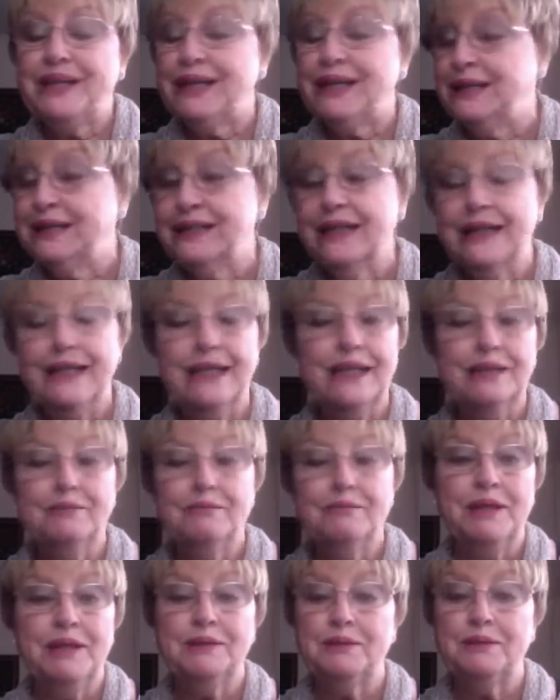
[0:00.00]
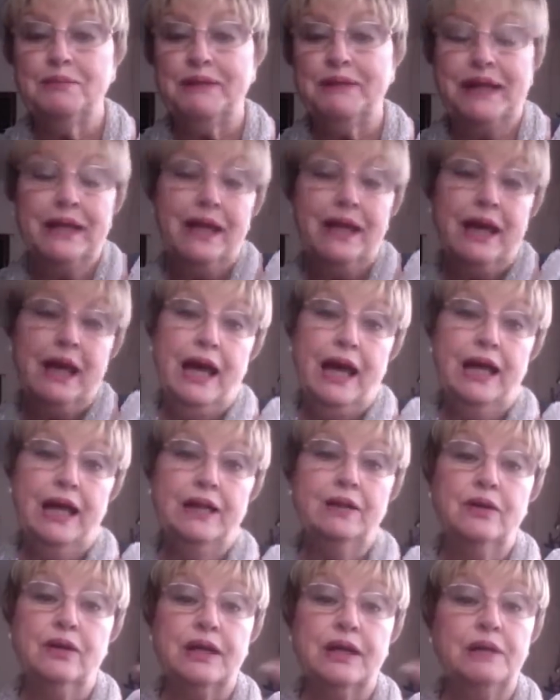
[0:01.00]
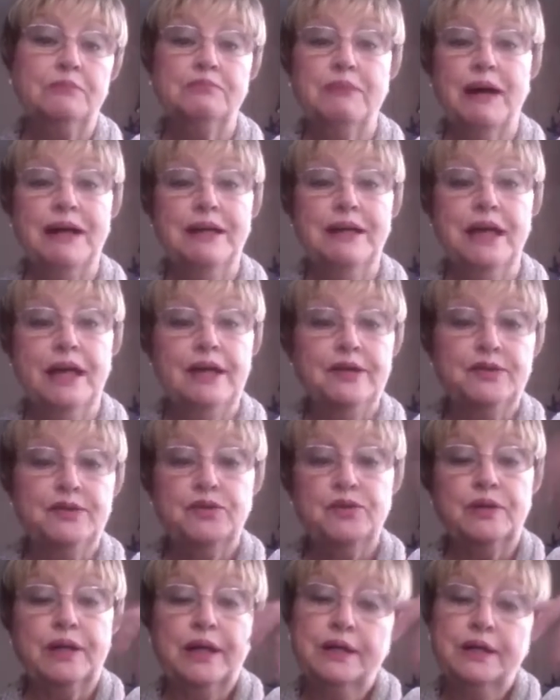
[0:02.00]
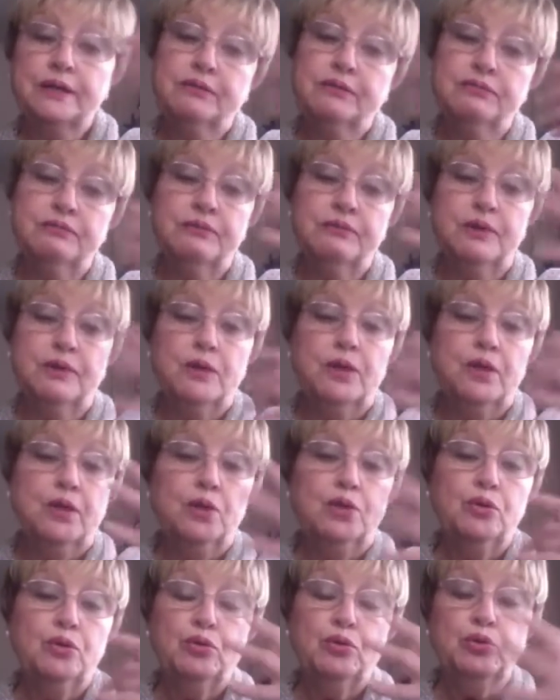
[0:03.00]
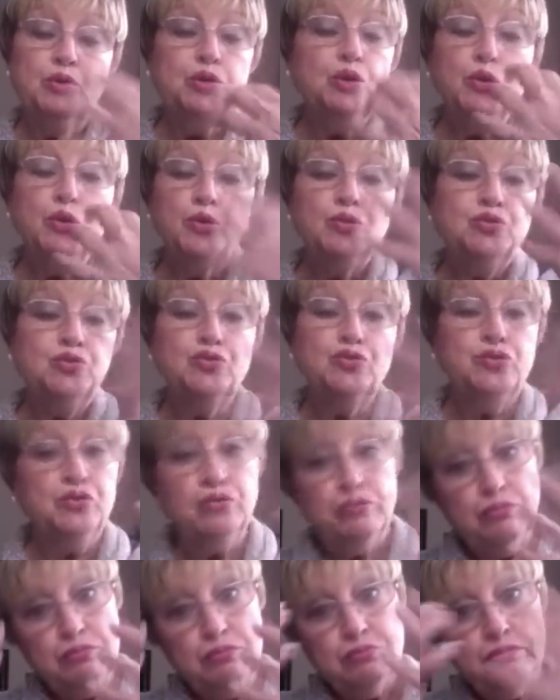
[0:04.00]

Knitting in the black. And look, at my age, you kind of lose